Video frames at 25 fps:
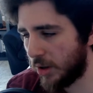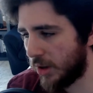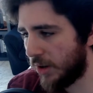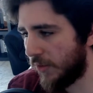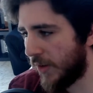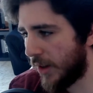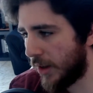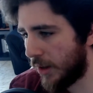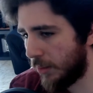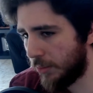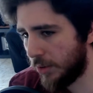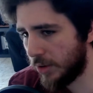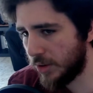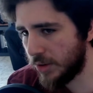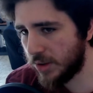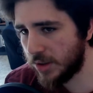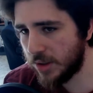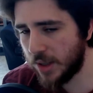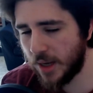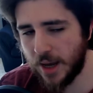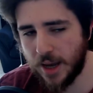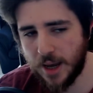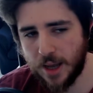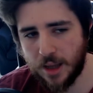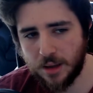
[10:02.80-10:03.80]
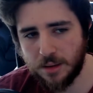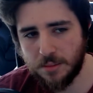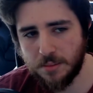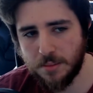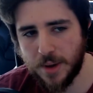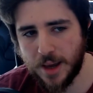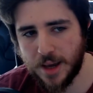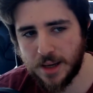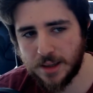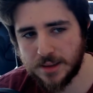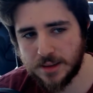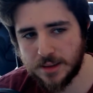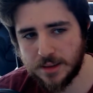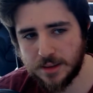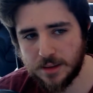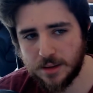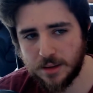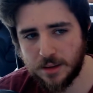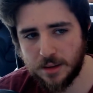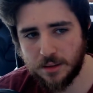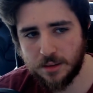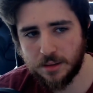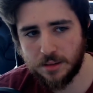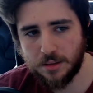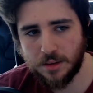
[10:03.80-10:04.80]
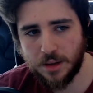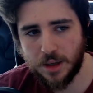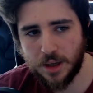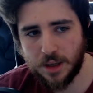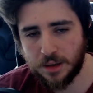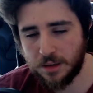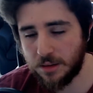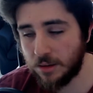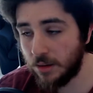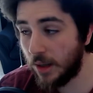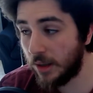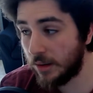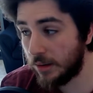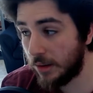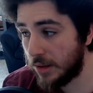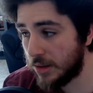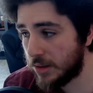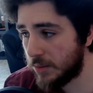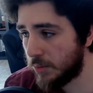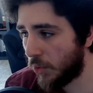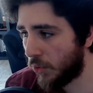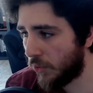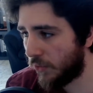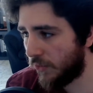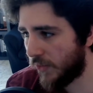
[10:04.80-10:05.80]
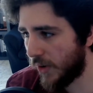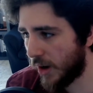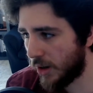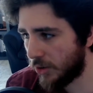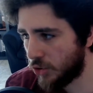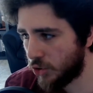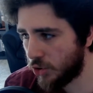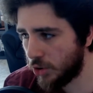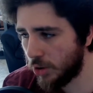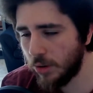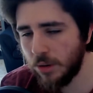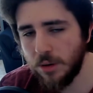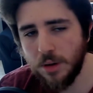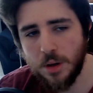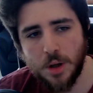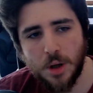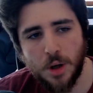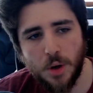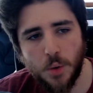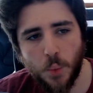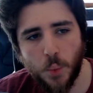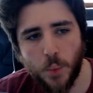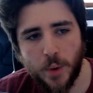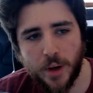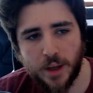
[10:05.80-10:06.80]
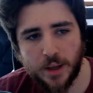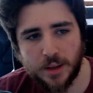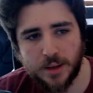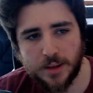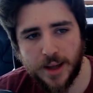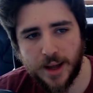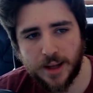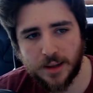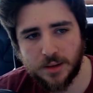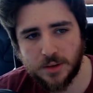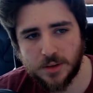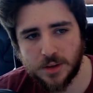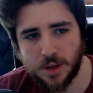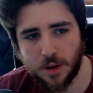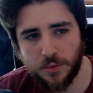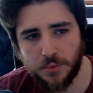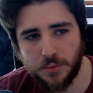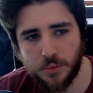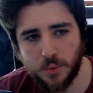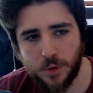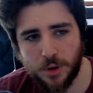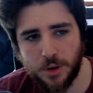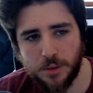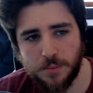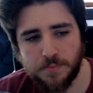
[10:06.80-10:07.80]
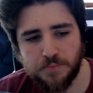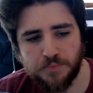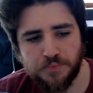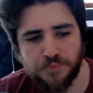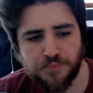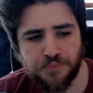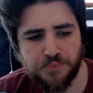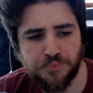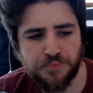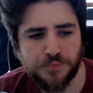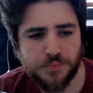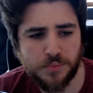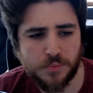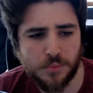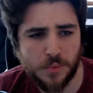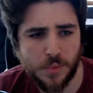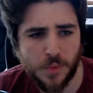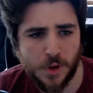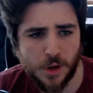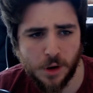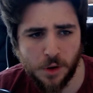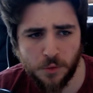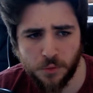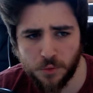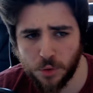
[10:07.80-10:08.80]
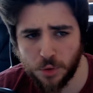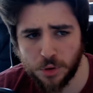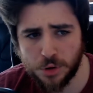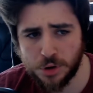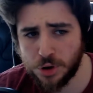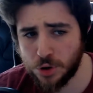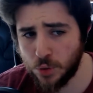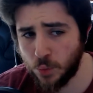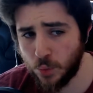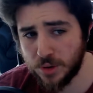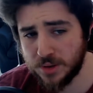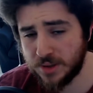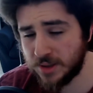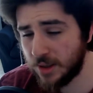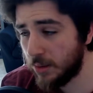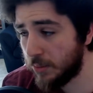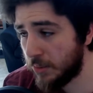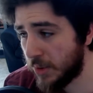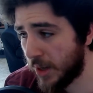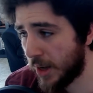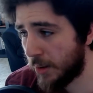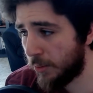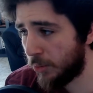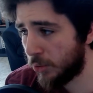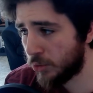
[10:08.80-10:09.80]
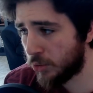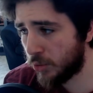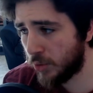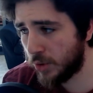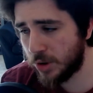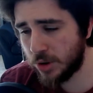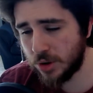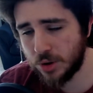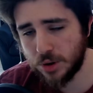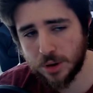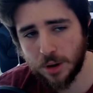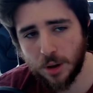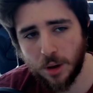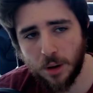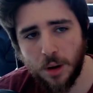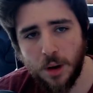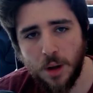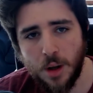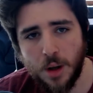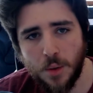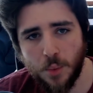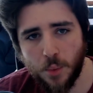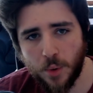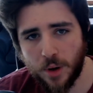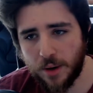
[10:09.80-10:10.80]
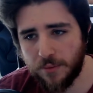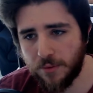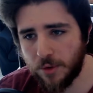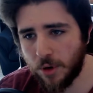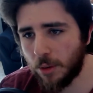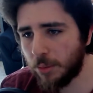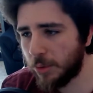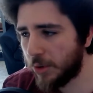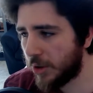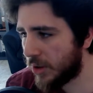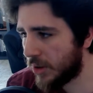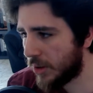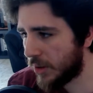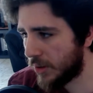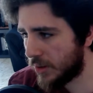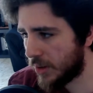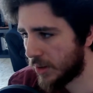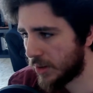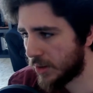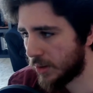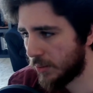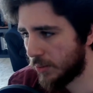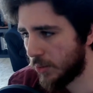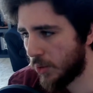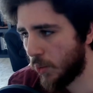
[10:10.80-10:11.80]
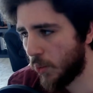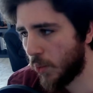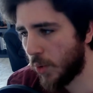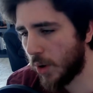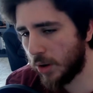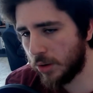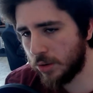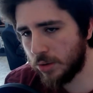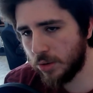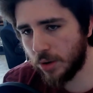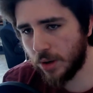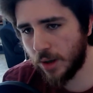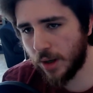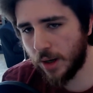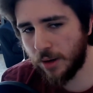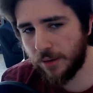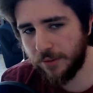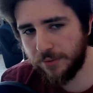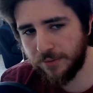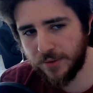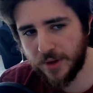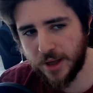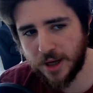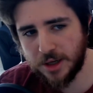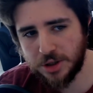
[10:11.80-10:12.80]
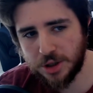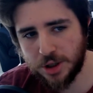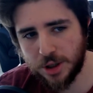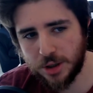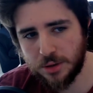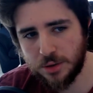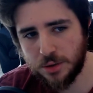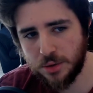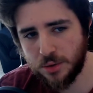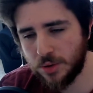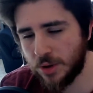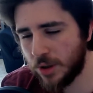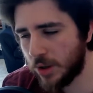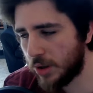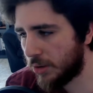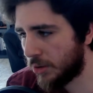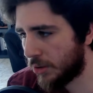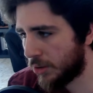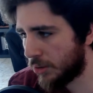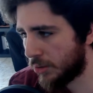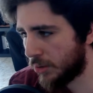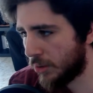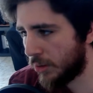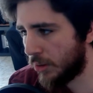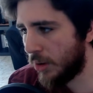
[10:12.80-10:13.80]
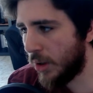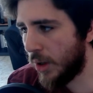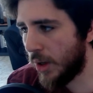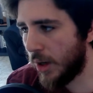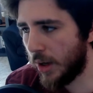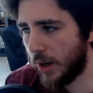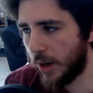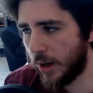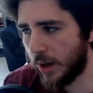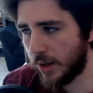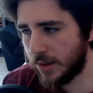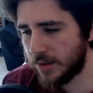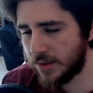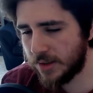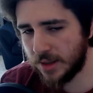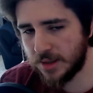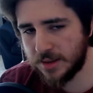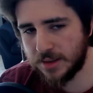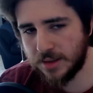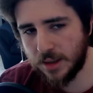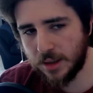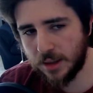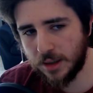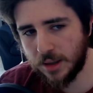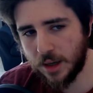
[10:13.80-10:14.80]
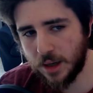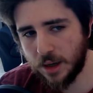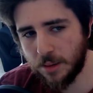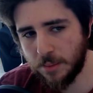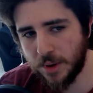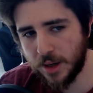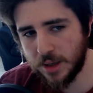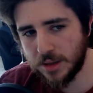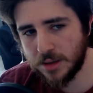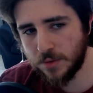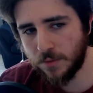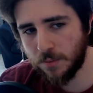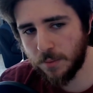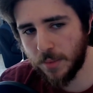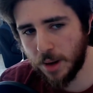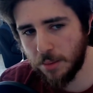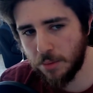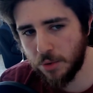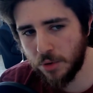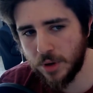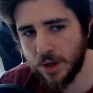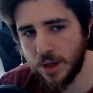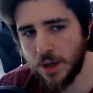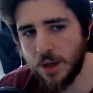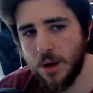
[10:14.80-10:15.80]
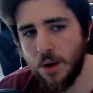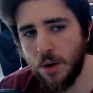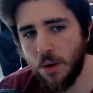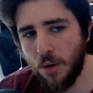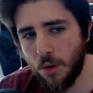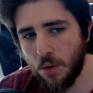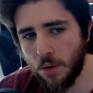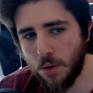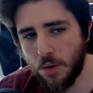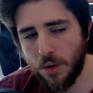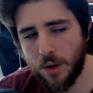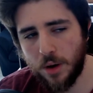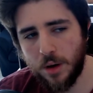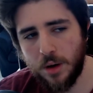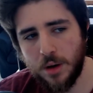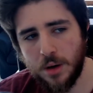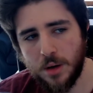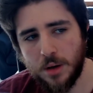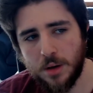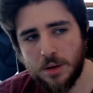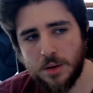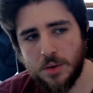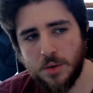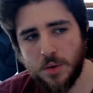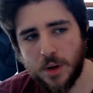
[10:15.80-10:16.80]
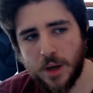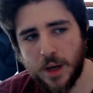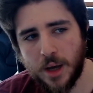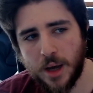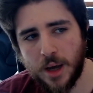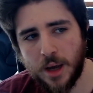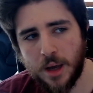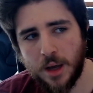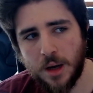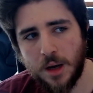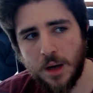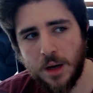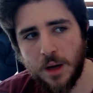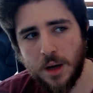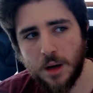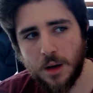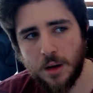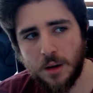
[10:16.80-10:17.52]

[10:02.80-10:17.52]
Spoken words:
developers and makes it at least more functional with that software. Of course, you will still be able to install whatever operating system you want. You can either flash it to the internal 16 gigabytes of memory, or you can